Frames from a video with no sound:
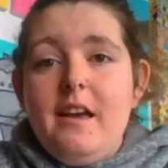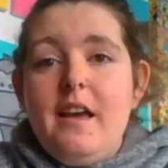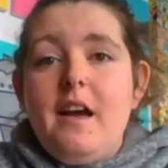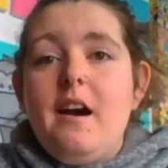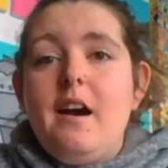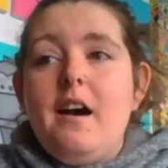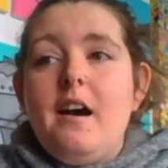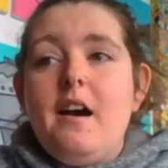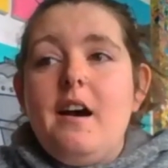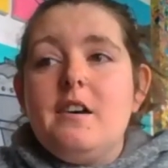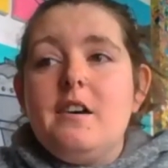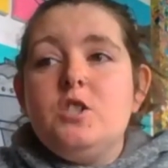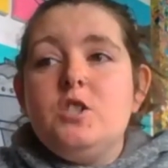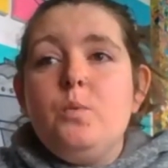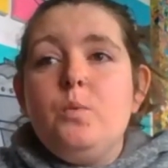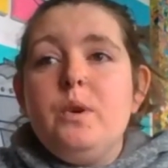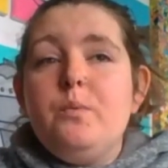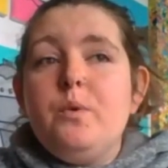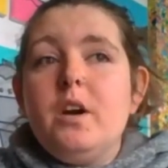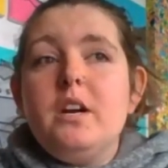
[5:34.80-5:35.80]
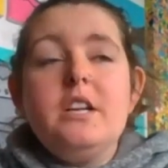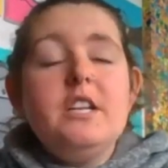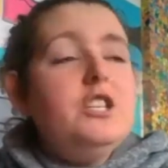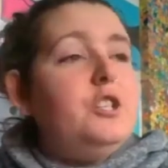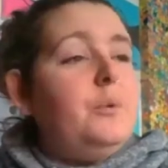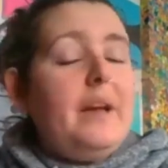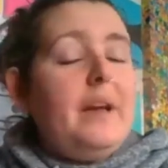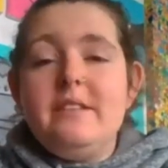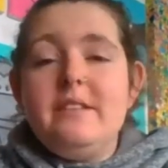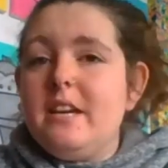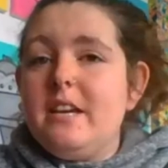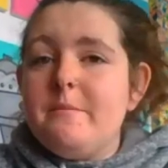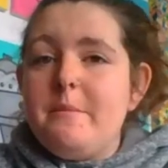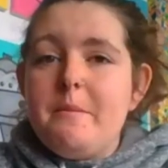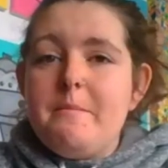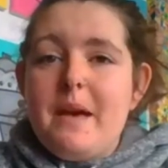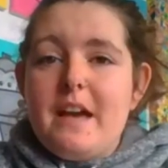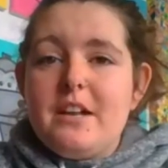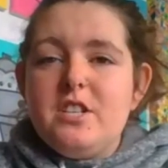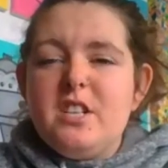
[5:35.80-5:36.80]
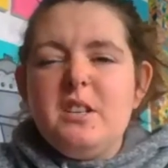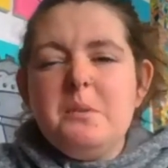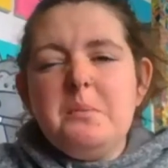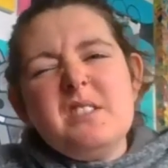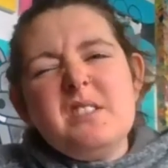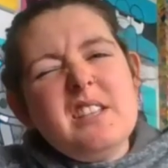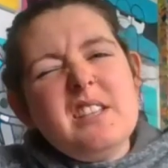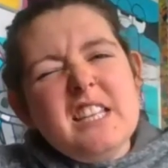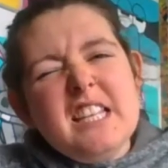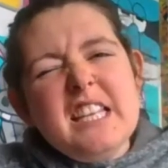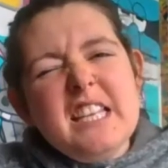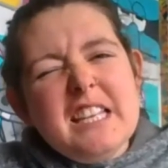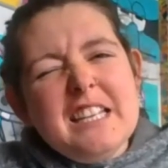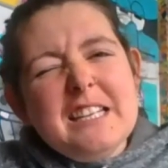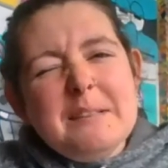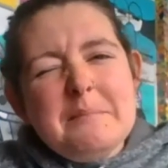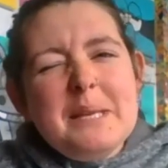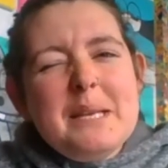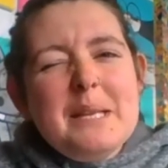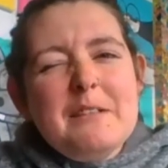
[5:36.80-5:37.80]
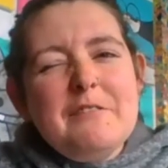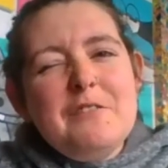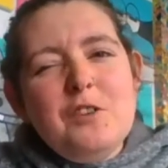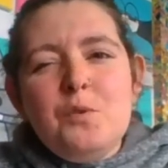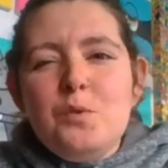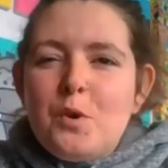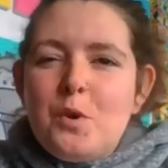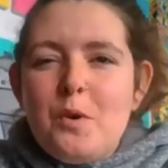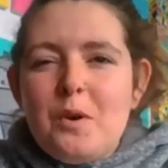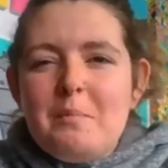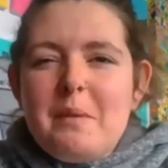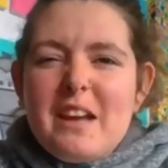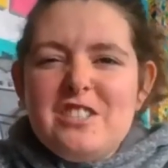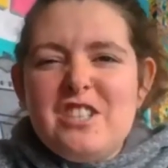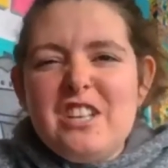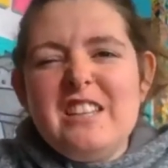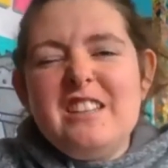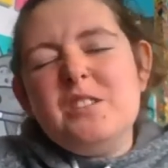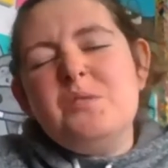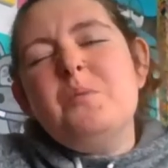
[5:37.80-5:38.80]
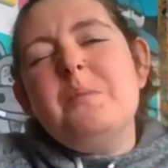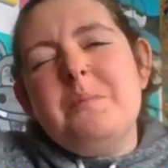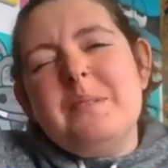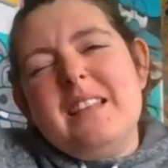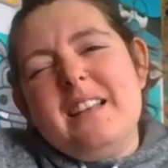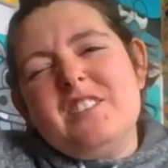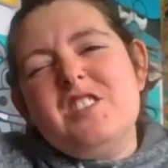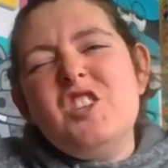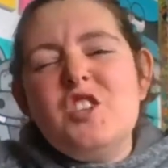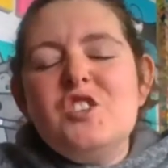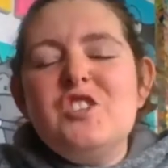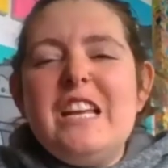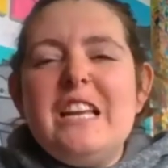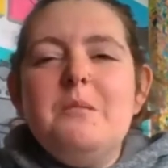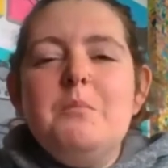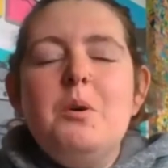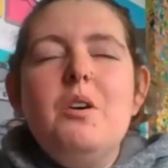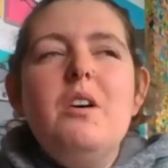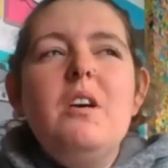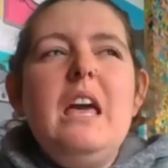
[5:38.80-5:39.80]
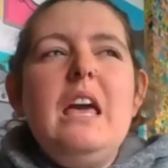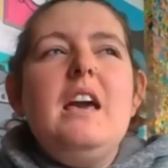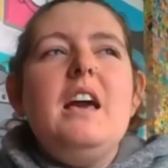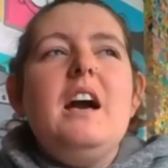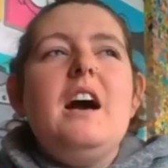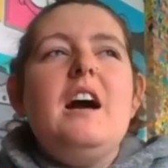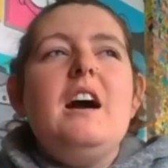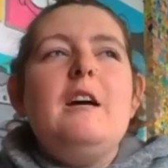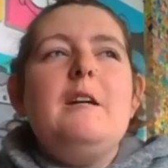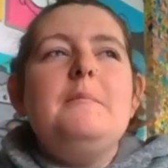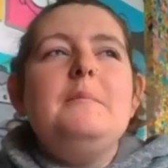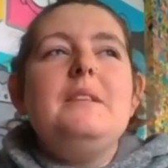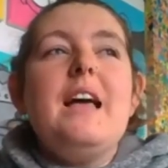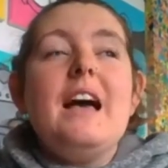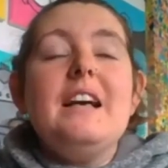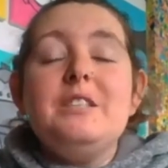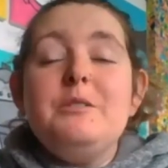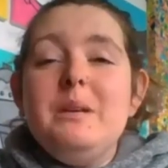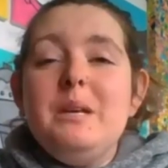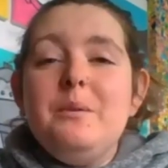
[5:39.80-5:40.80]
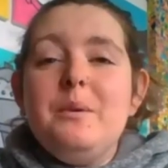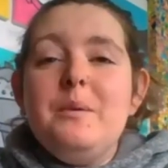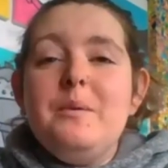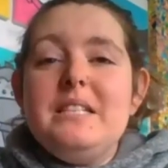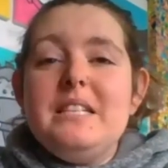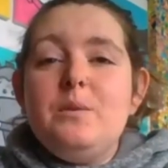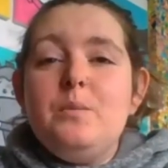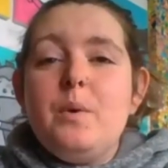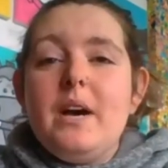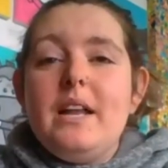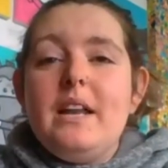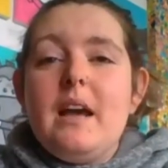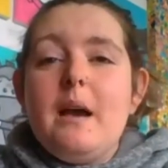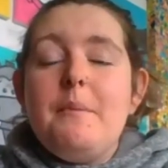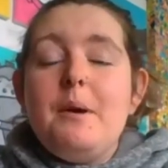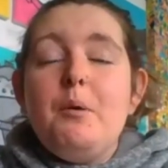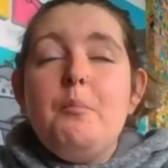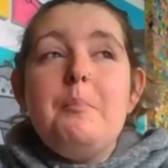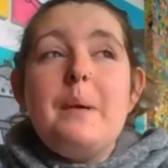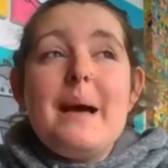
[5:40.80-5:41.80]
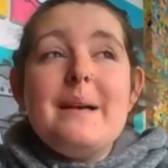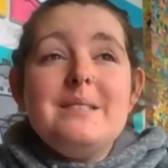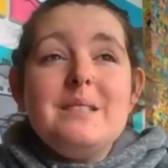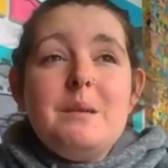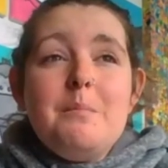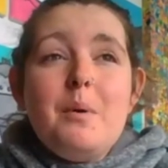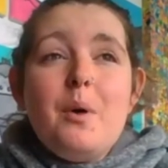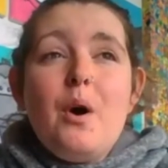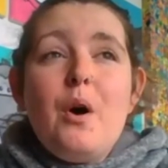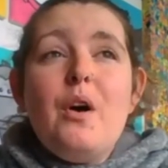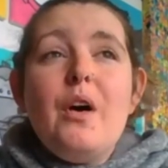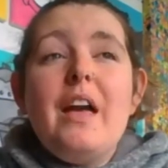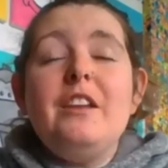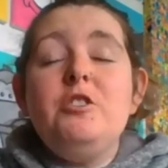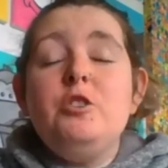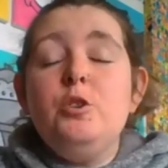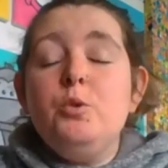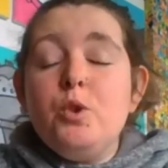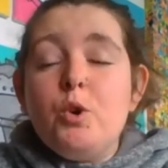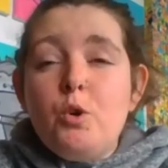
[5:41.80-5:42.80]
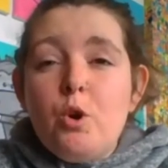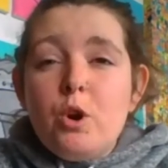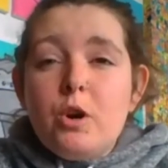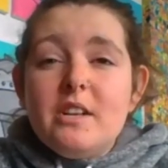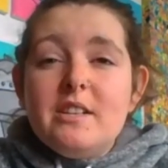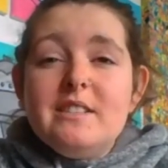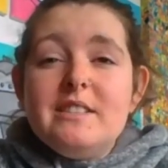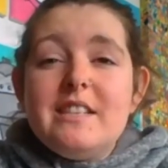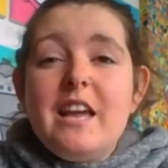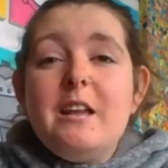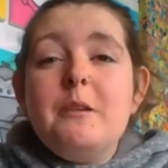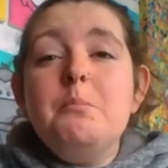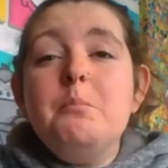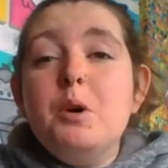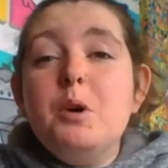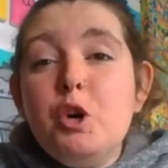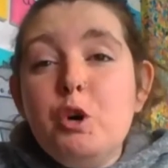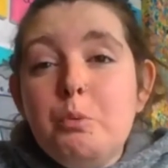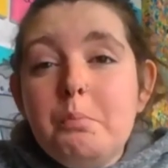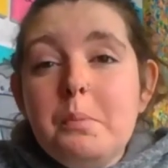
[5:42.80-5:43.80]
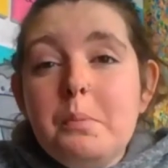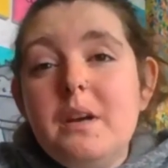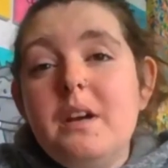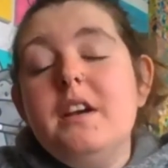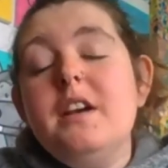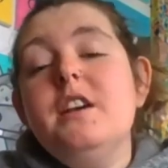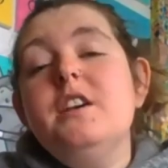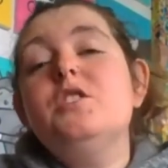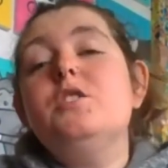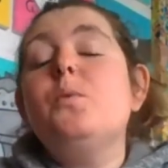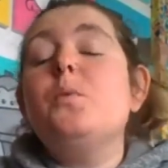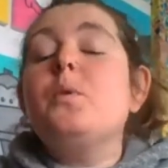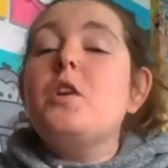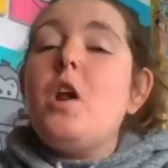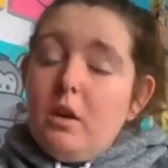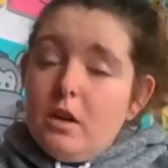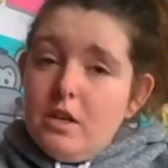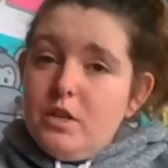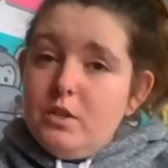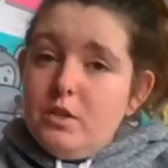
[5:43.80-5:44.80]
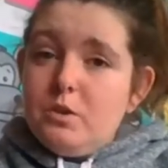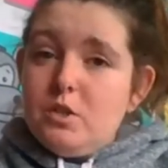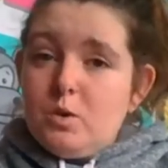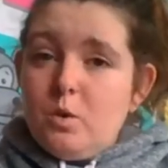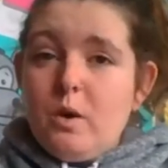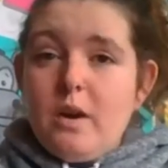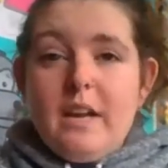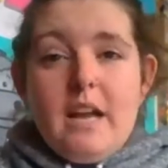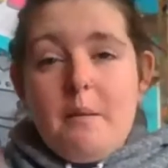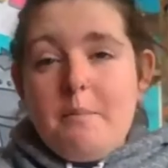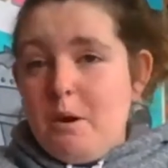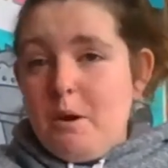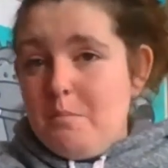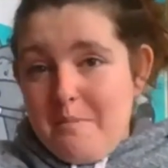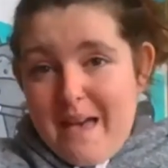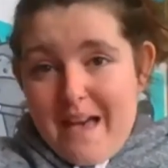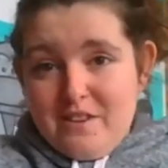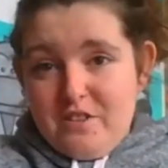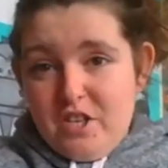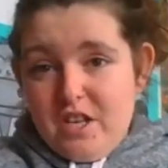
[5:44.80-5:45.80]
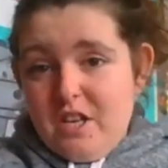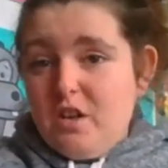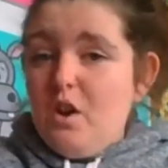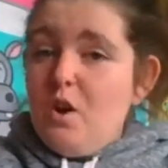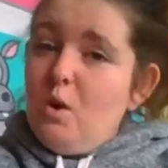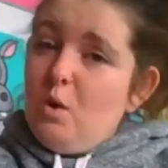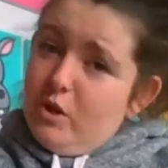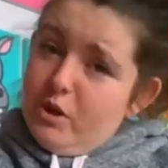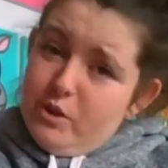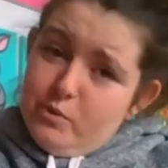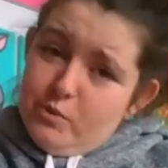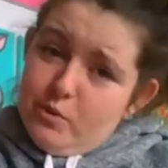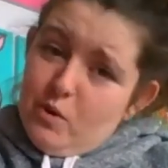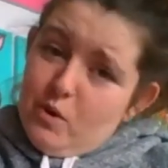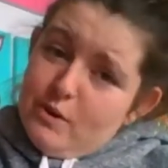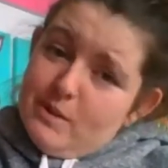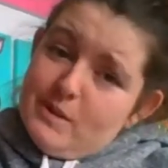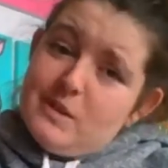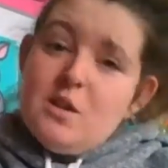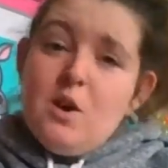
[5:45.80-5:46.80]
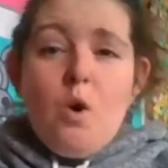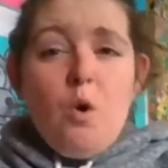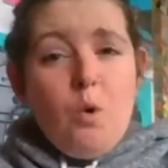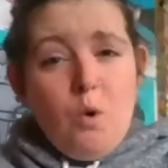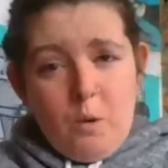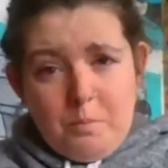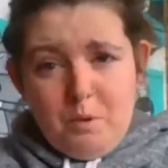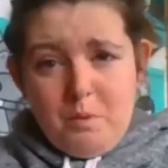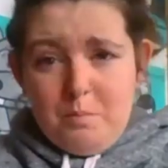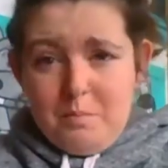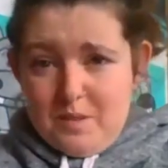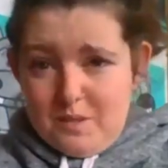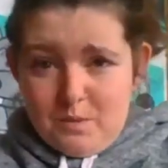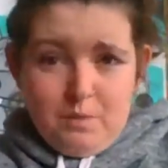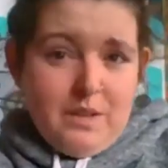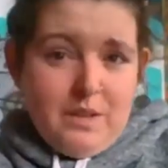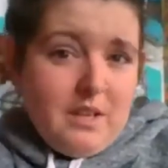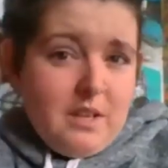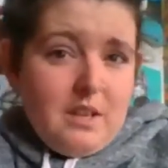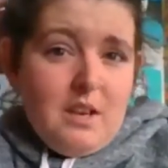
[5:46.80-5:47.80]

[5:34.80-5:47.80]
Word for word: Uh, so we weren't going to do anything about magic. We did a little bit of unicorn magic in this one, but that's understandable. Um, last week we did one about basketball and unicorns and poop. So we're not going to do a story about magic or unicorns or poop this week.